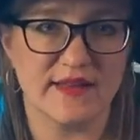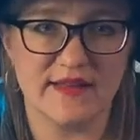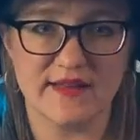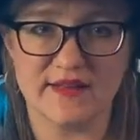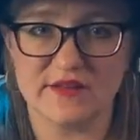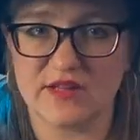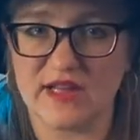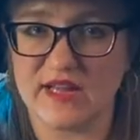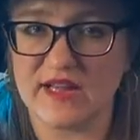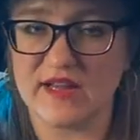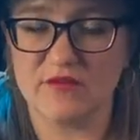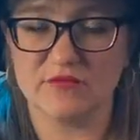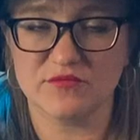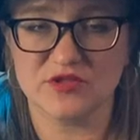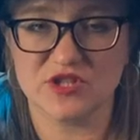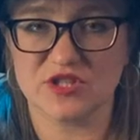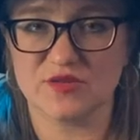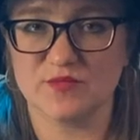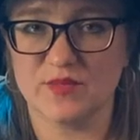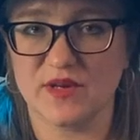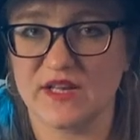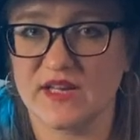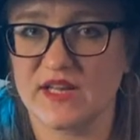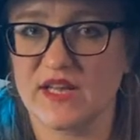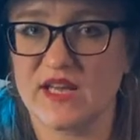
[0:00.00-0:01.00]
they have just
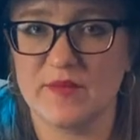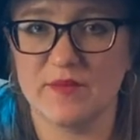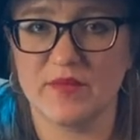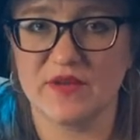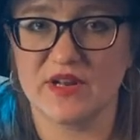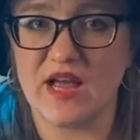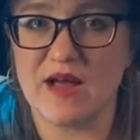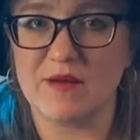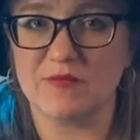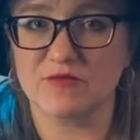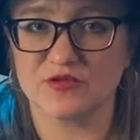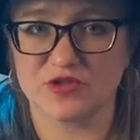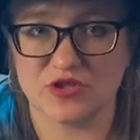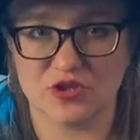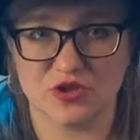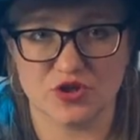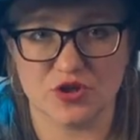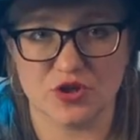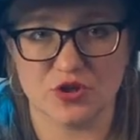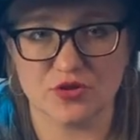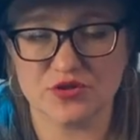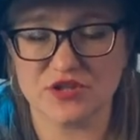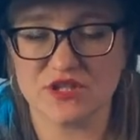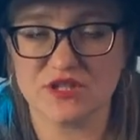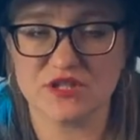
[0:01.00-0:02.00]
been keeping up with the
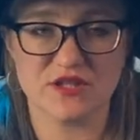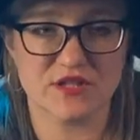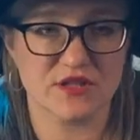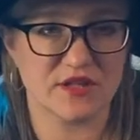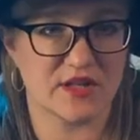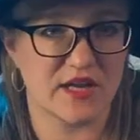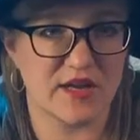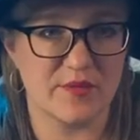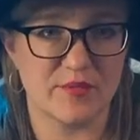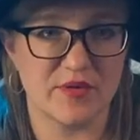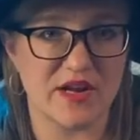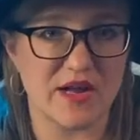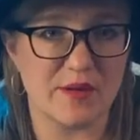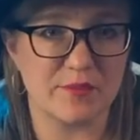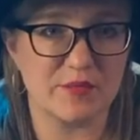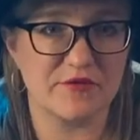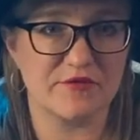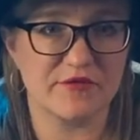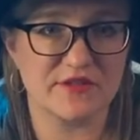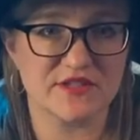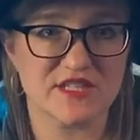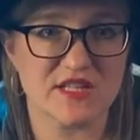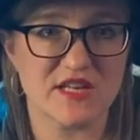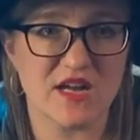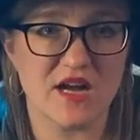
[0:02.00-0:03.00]
Joneses and keeping up the
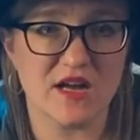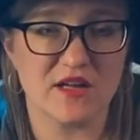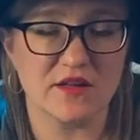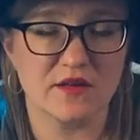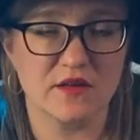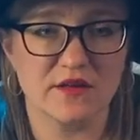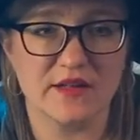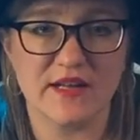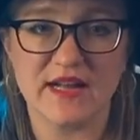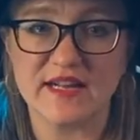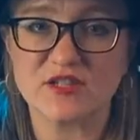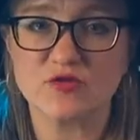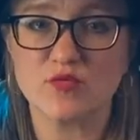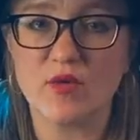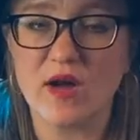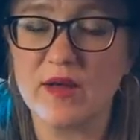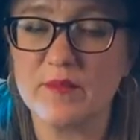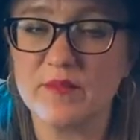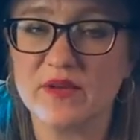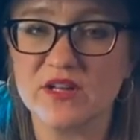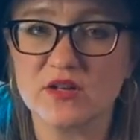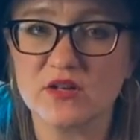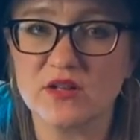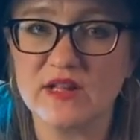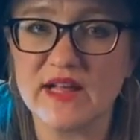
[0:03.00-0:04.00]
facade. That's why
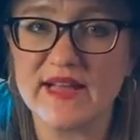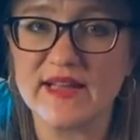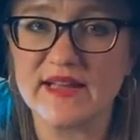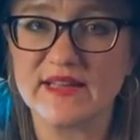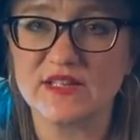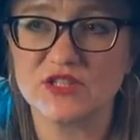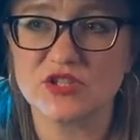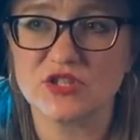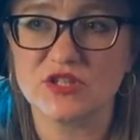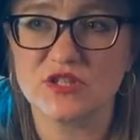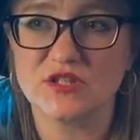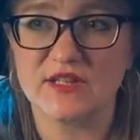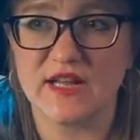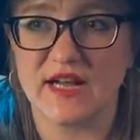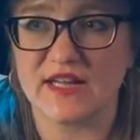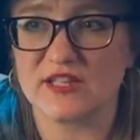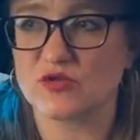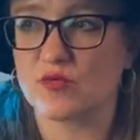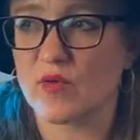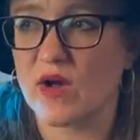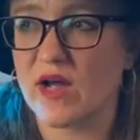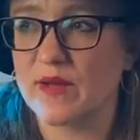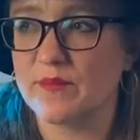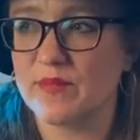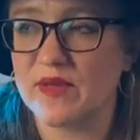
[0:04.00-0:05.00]
middle age. That's
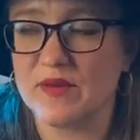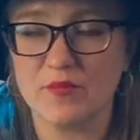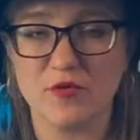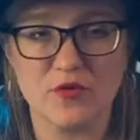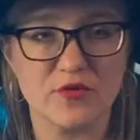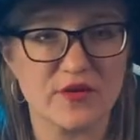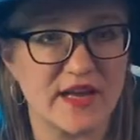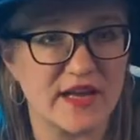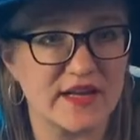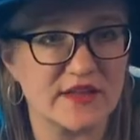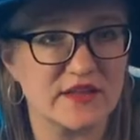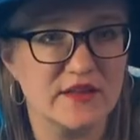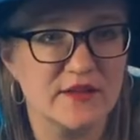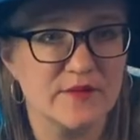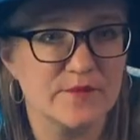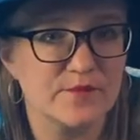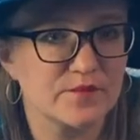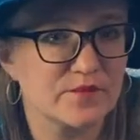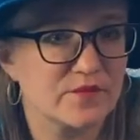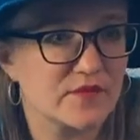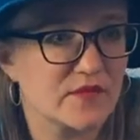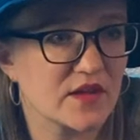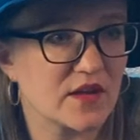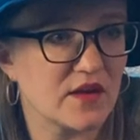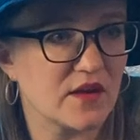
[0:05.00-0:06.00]
why people get
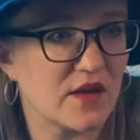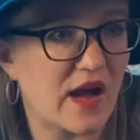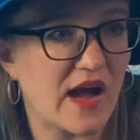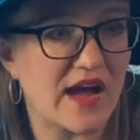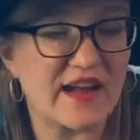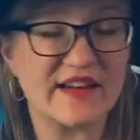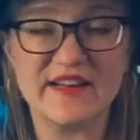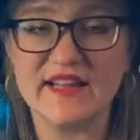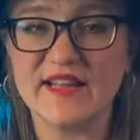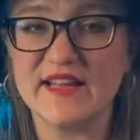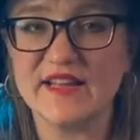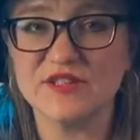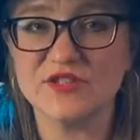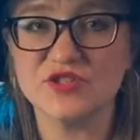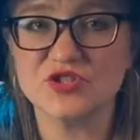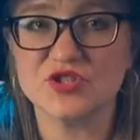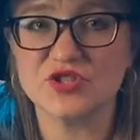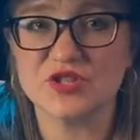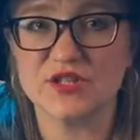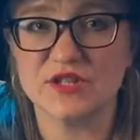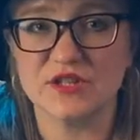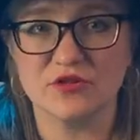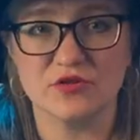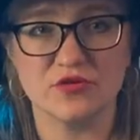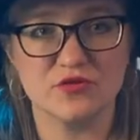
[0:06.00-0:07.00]

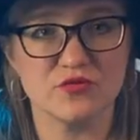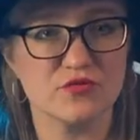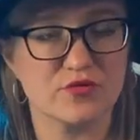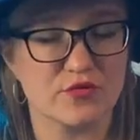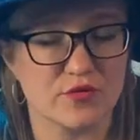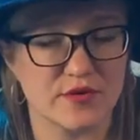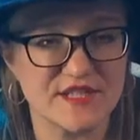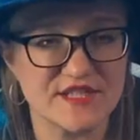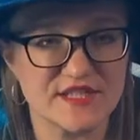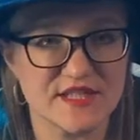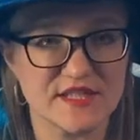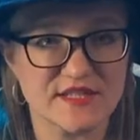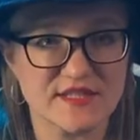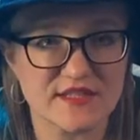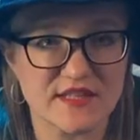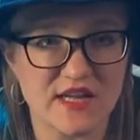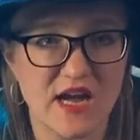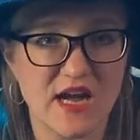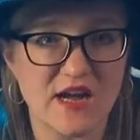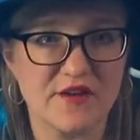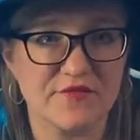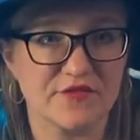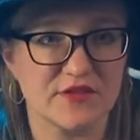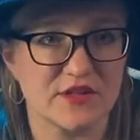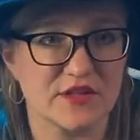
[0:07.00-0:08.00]
unhinged and do crazy
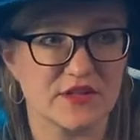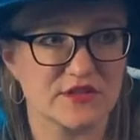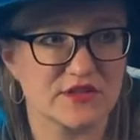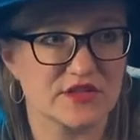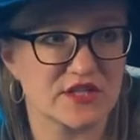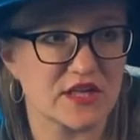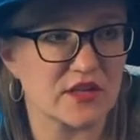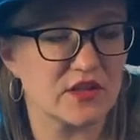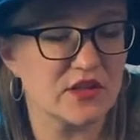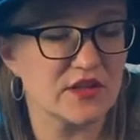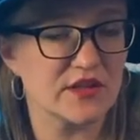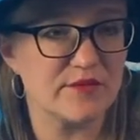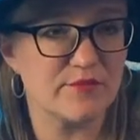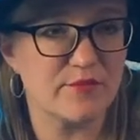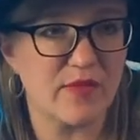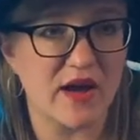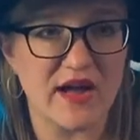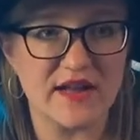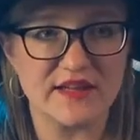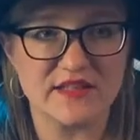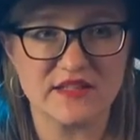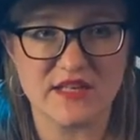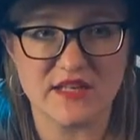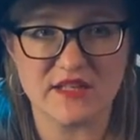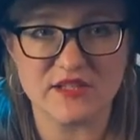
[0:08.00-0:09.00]
stuff and suddenly
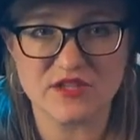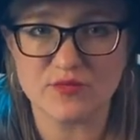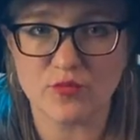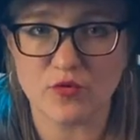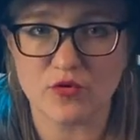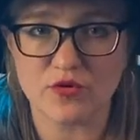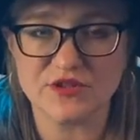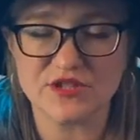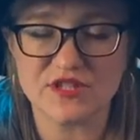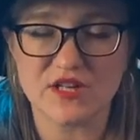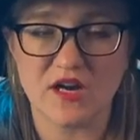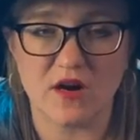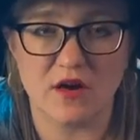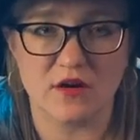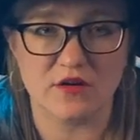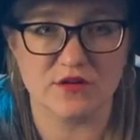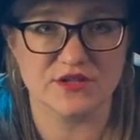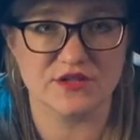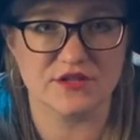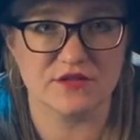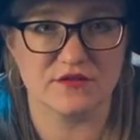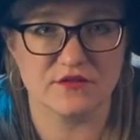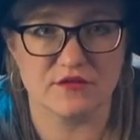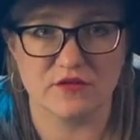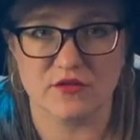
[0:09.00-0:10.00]
buy ten sports
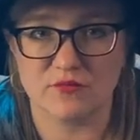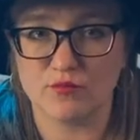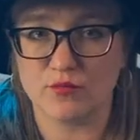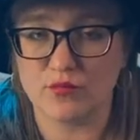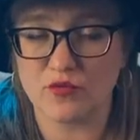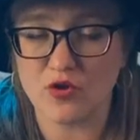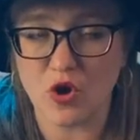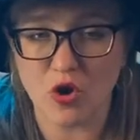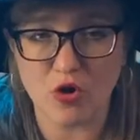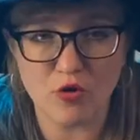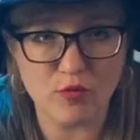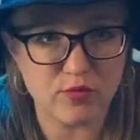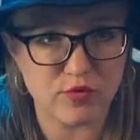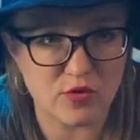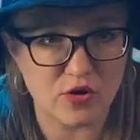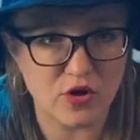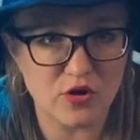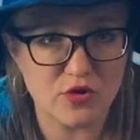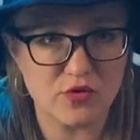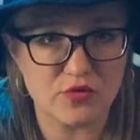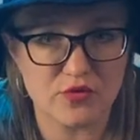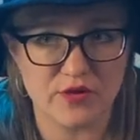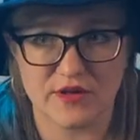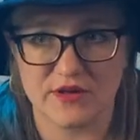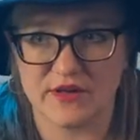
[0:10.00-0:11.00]
cars and go
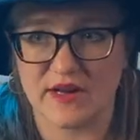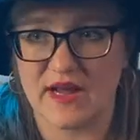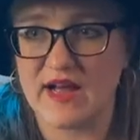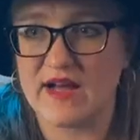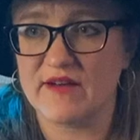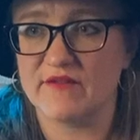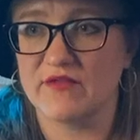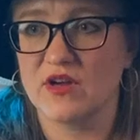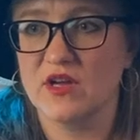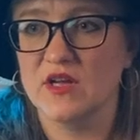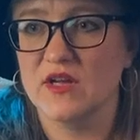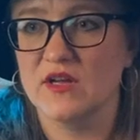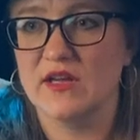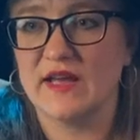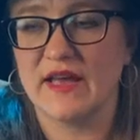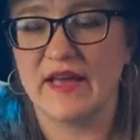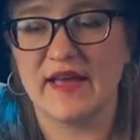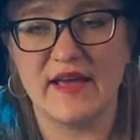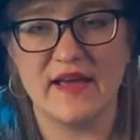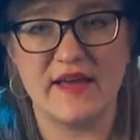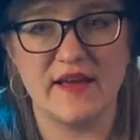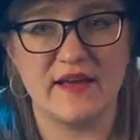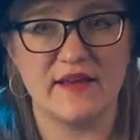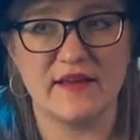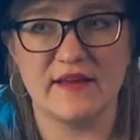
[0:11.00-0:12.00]
broke and have
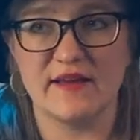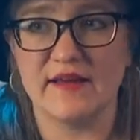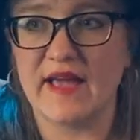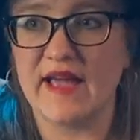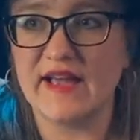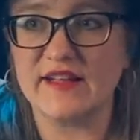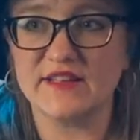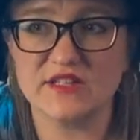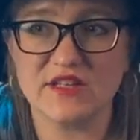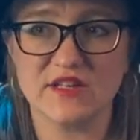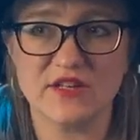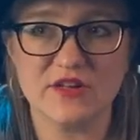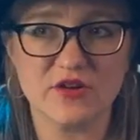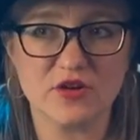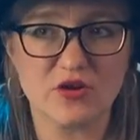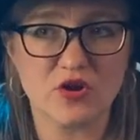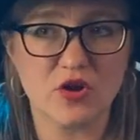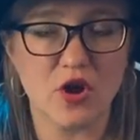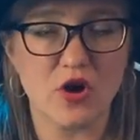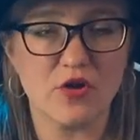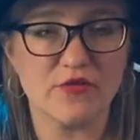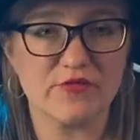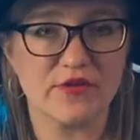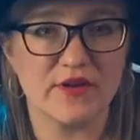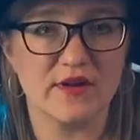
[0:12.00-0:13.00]
a
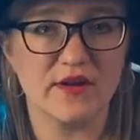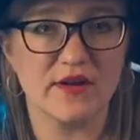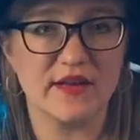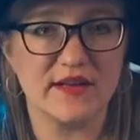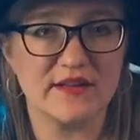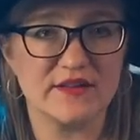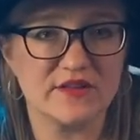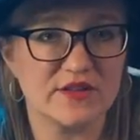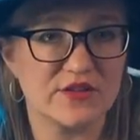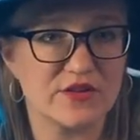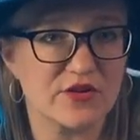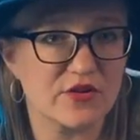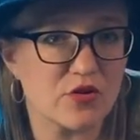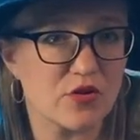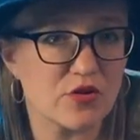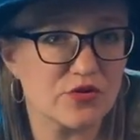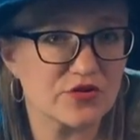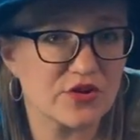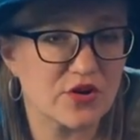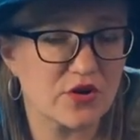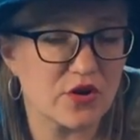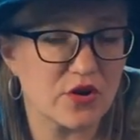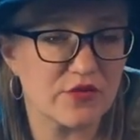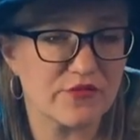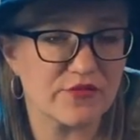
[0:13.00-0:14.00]

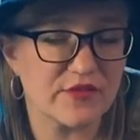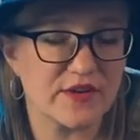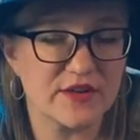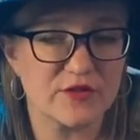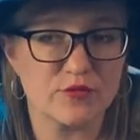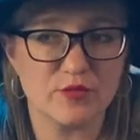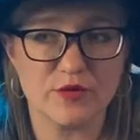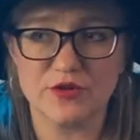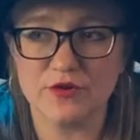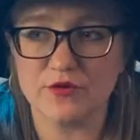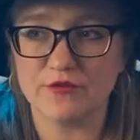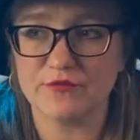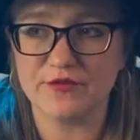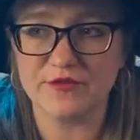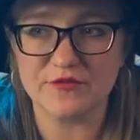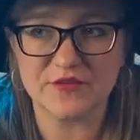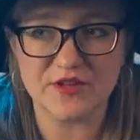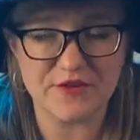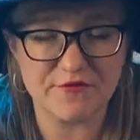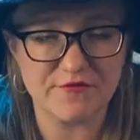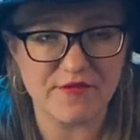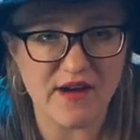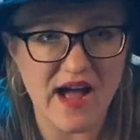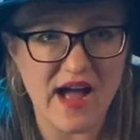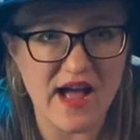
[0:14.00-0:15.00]
eighteen-year-old girlfriend when you're
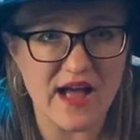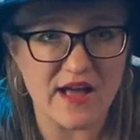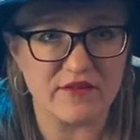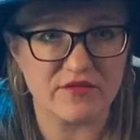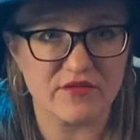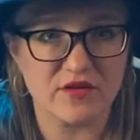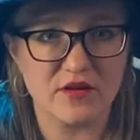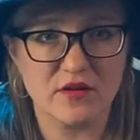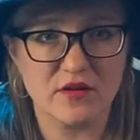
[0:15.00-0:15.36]
fifty-five.